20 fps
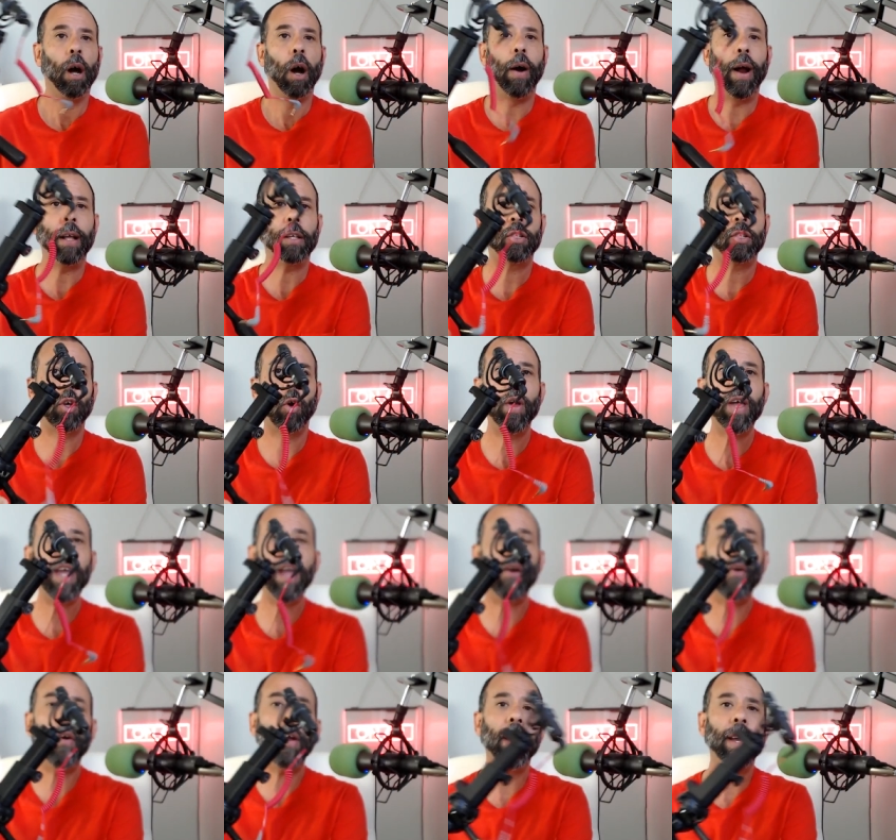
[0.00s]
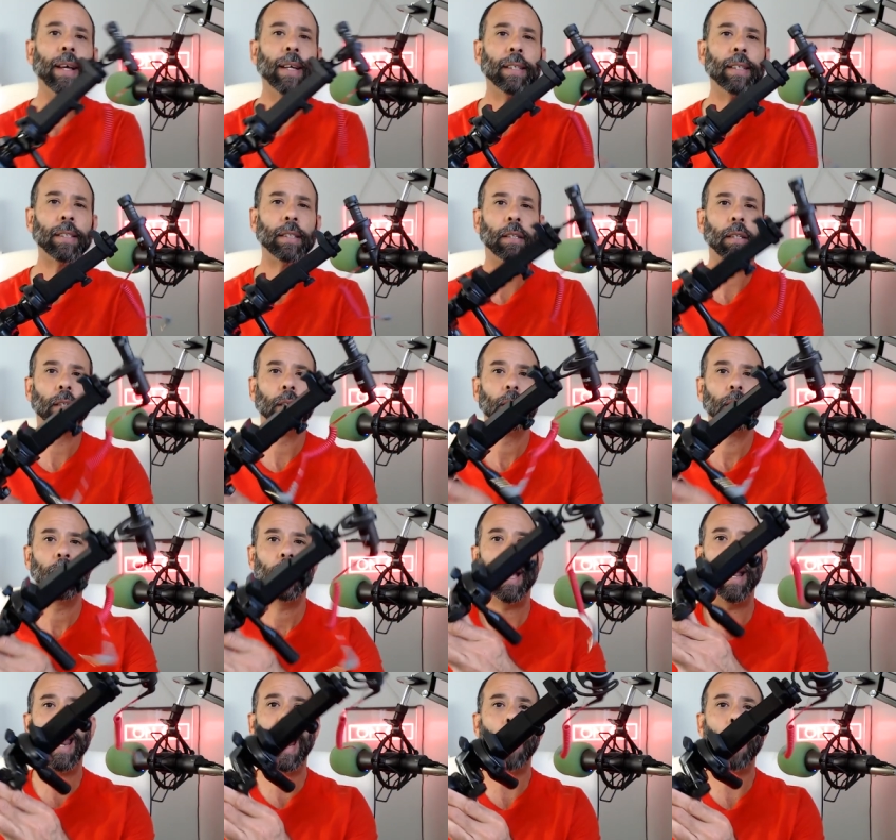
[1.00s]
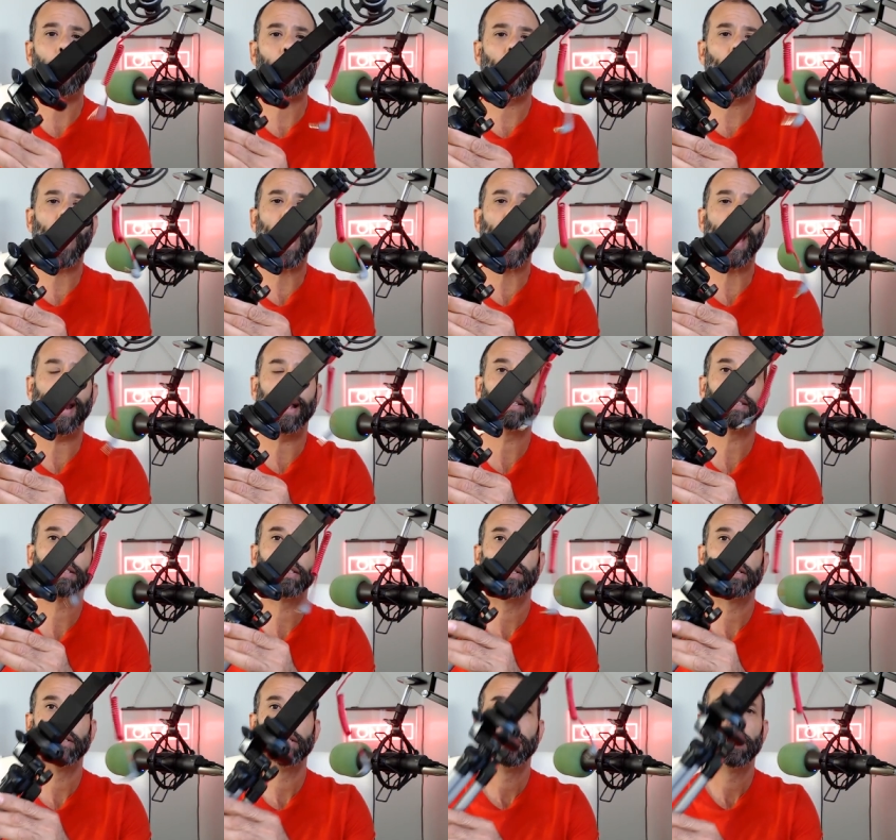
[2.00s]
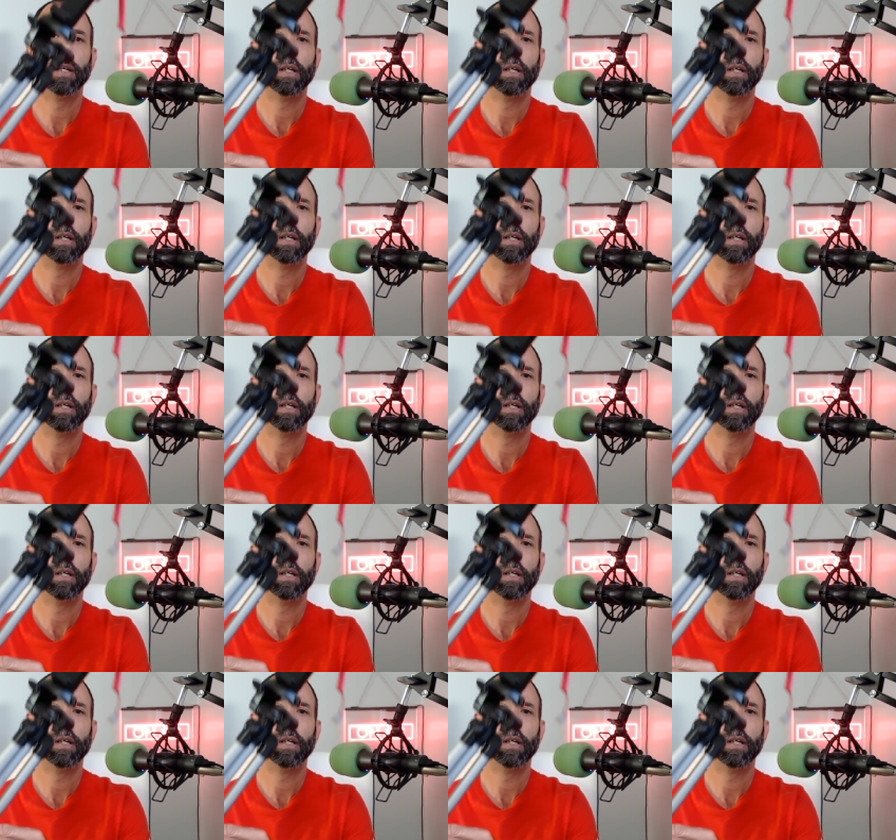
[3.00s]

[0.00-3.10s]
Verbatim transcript: All right, so here is an apparatus